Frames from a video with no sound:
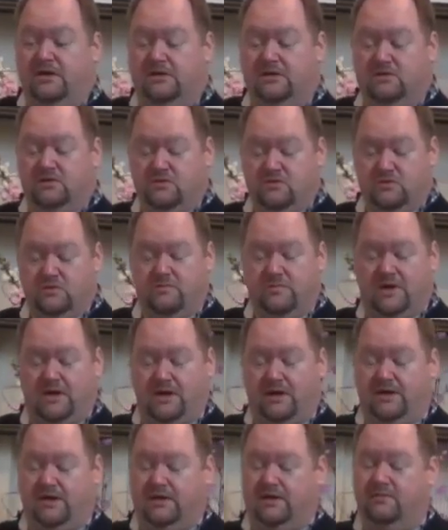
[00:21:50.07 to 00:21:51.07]
in whom
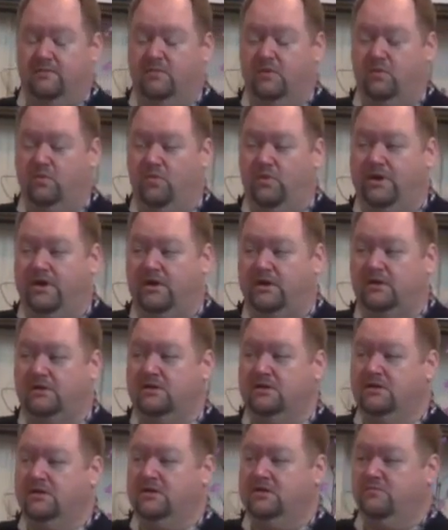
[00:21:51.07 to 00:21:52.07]
I am well
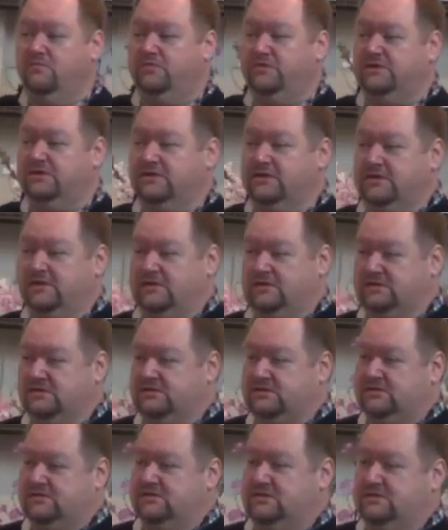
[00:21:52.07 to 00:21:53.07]

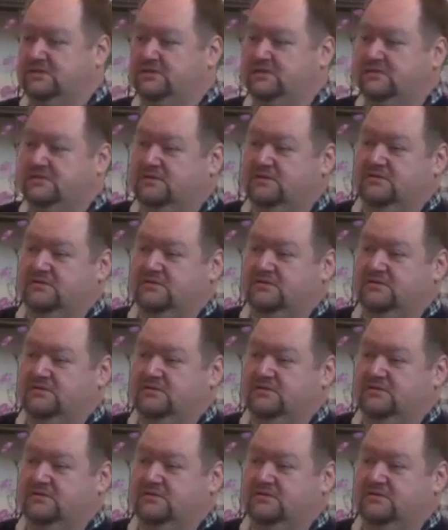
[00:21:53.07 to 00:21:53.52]
pleased.